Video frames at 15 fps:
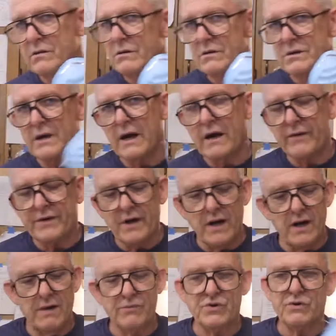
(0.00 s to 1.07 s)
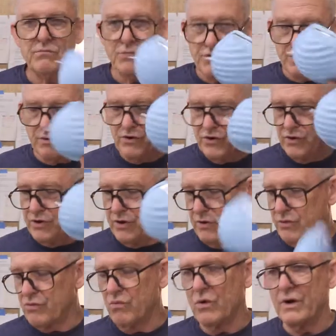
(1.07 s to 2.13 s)
sign of the times. But you should
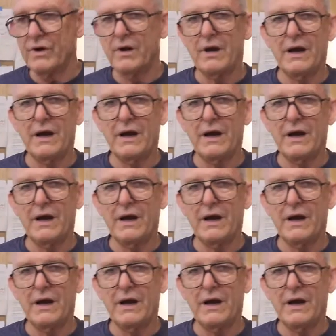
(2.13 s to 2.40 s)
use one.